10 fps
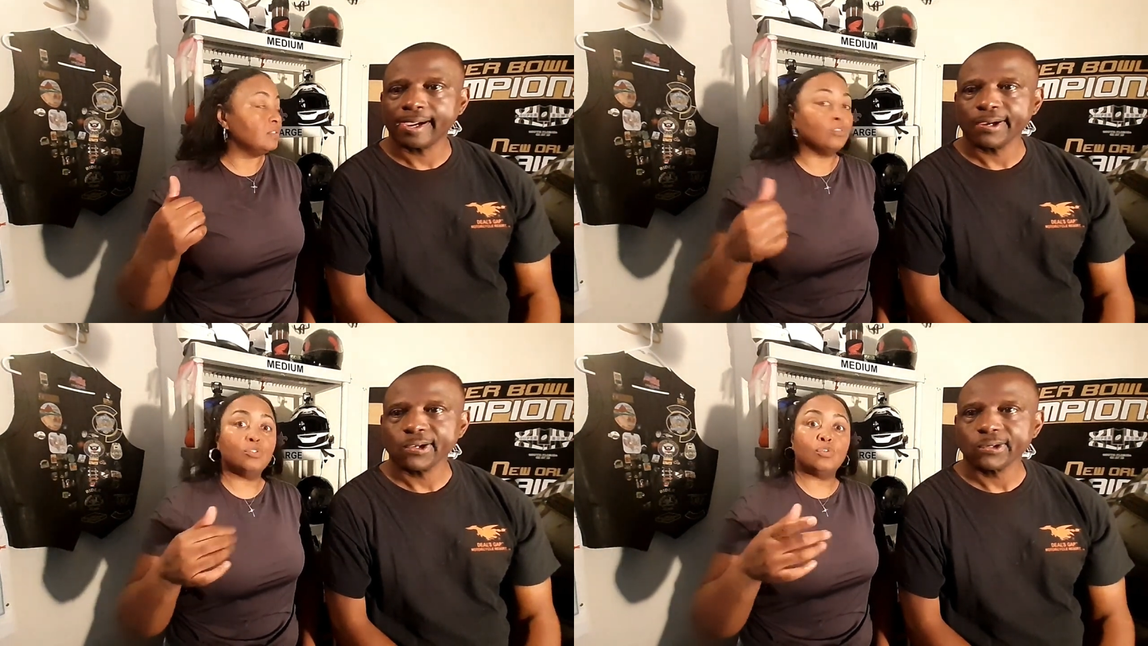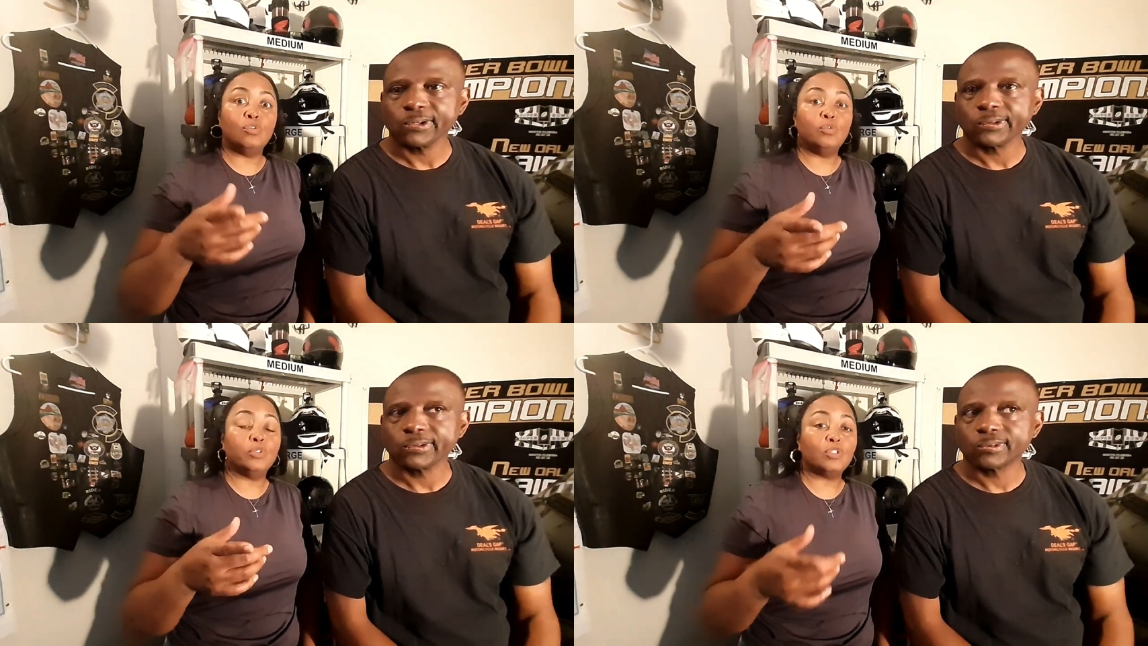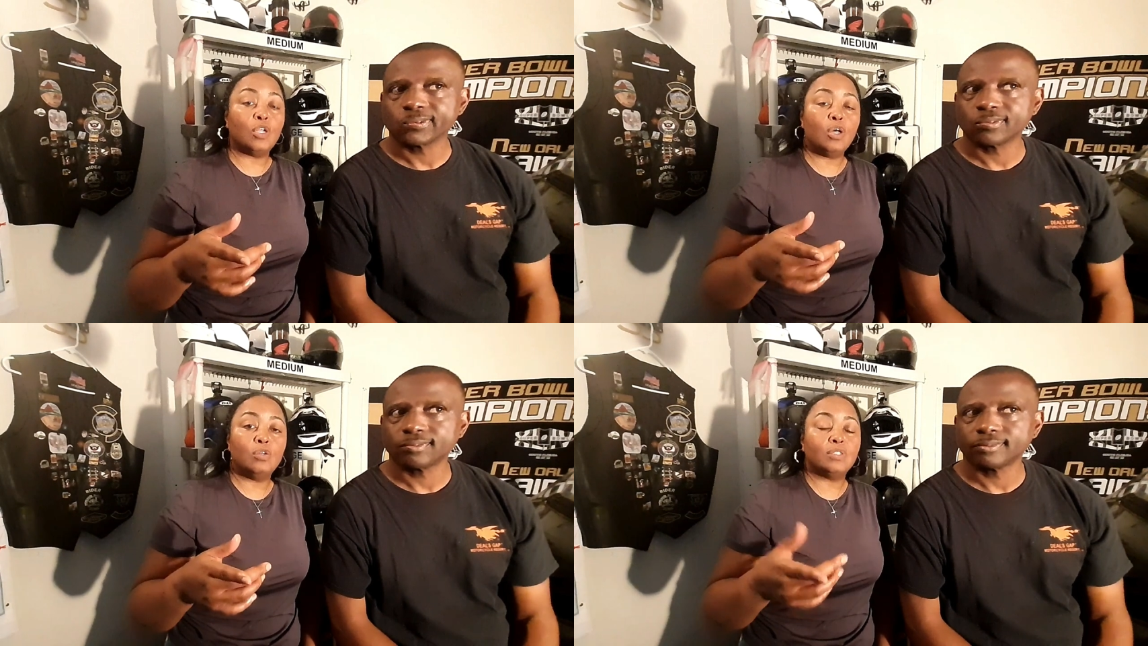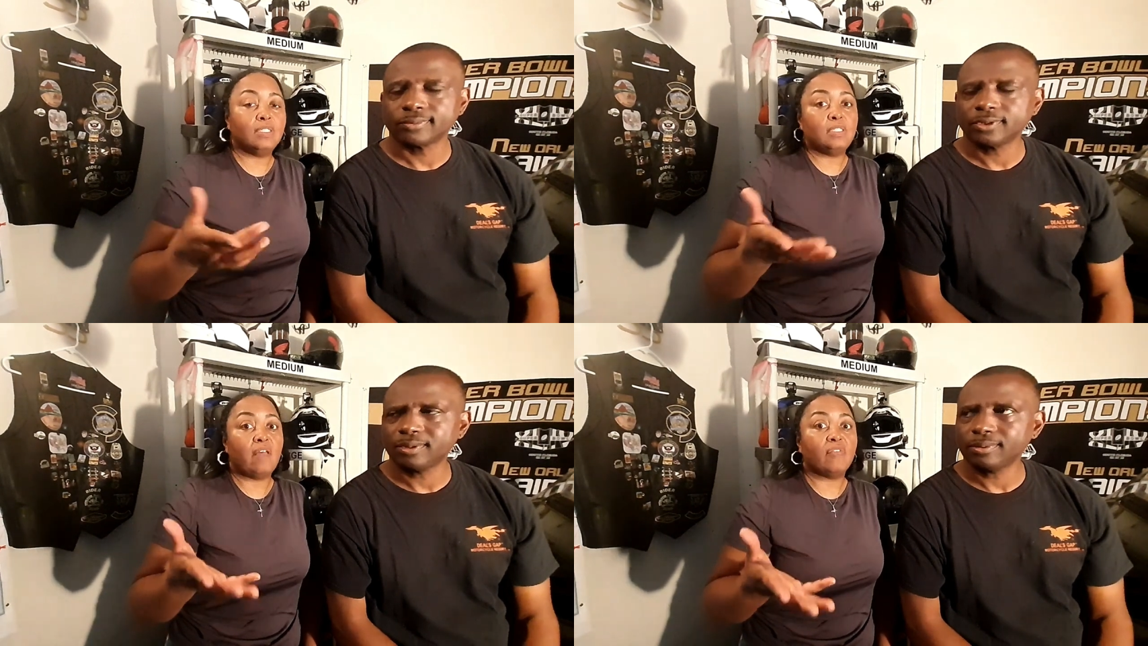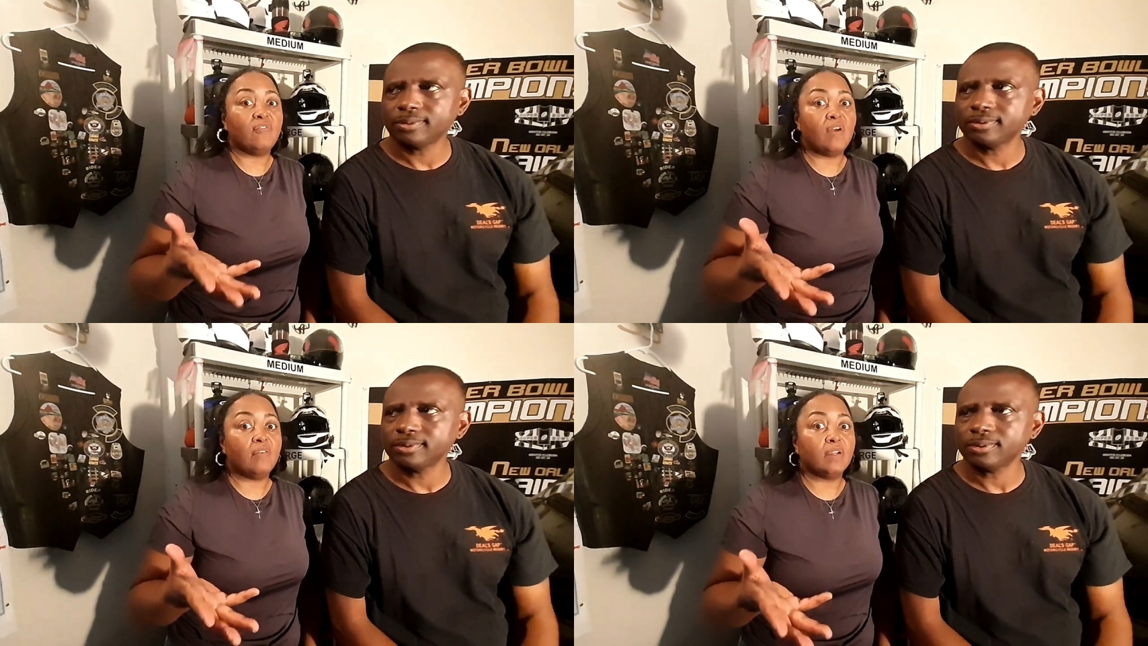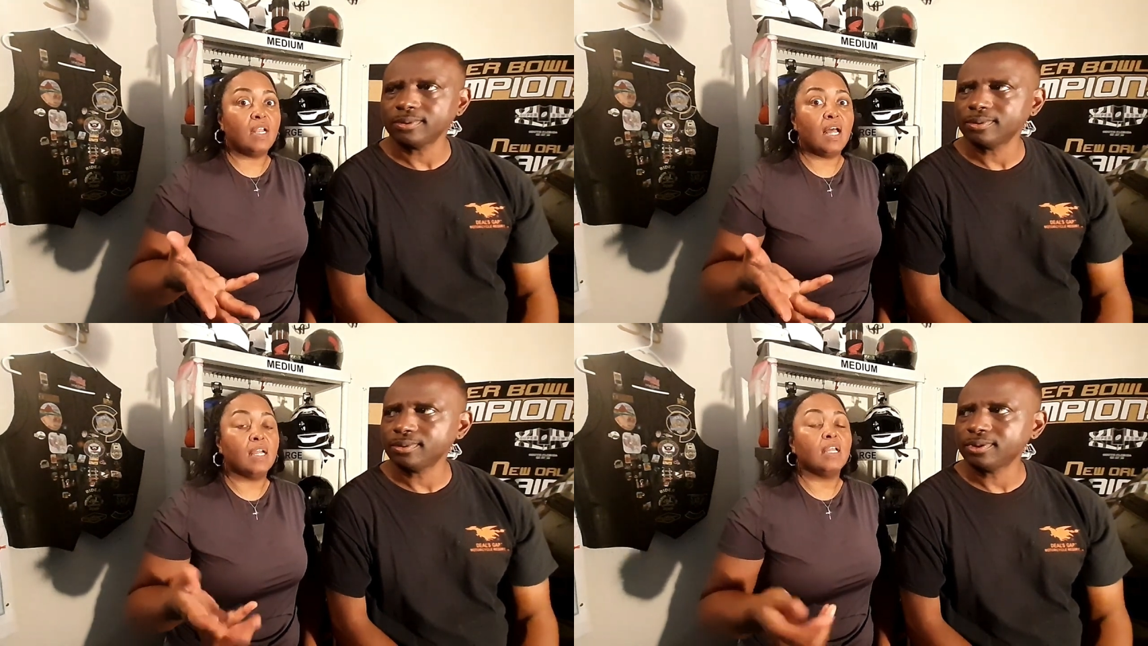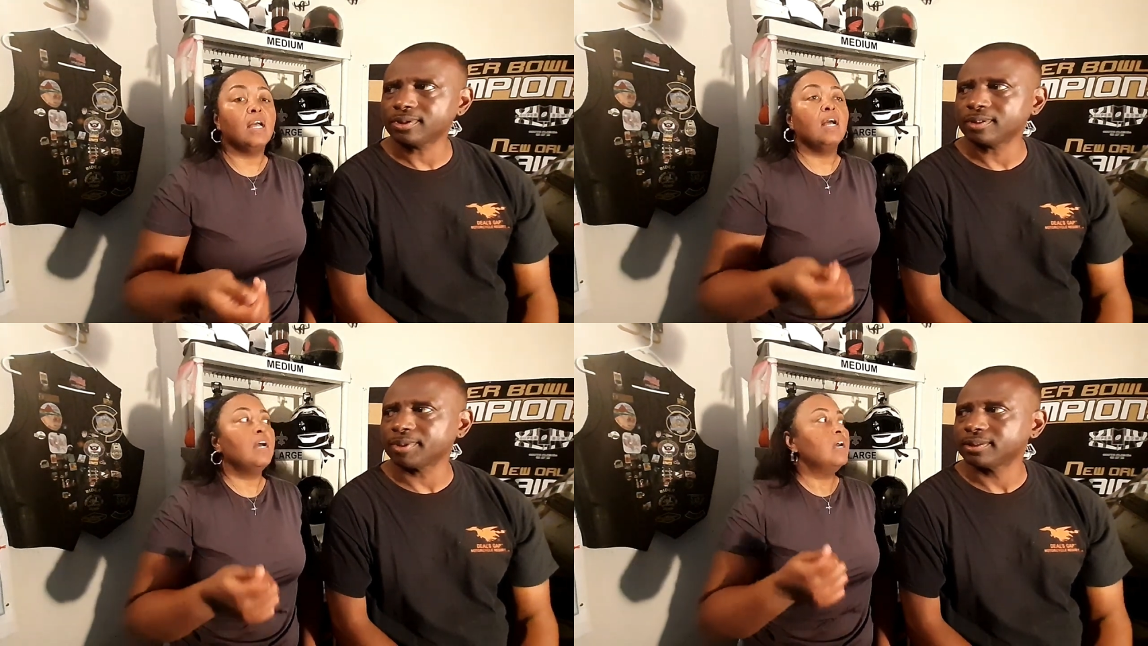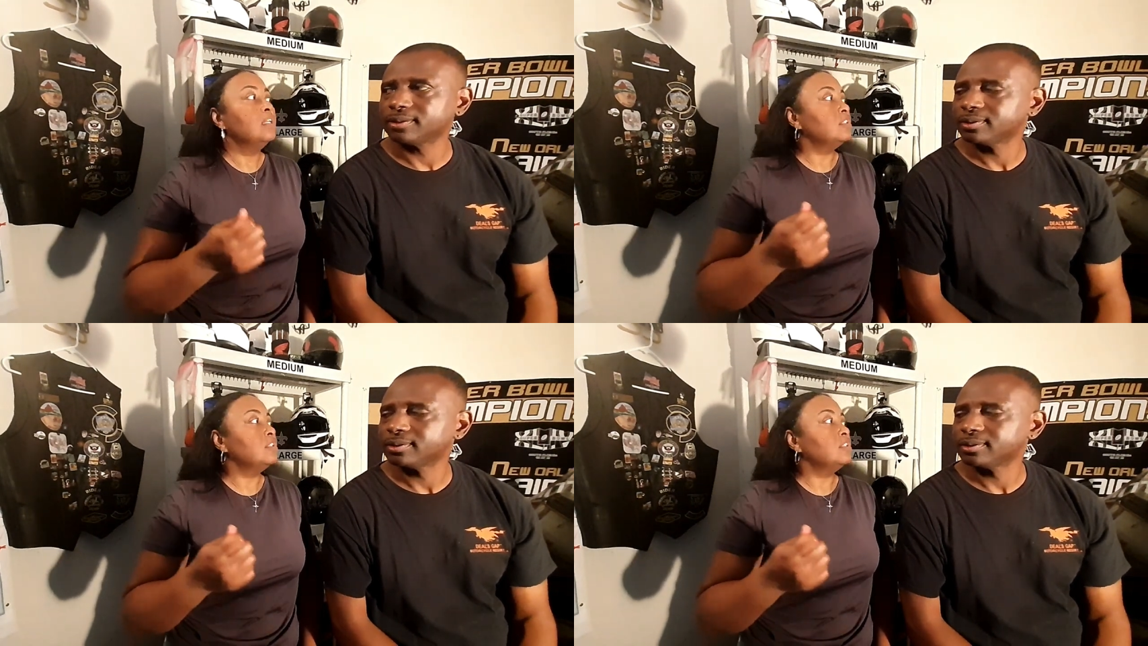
Speaker 1: So the school was closed because it's after five o'clock. What are you talking about?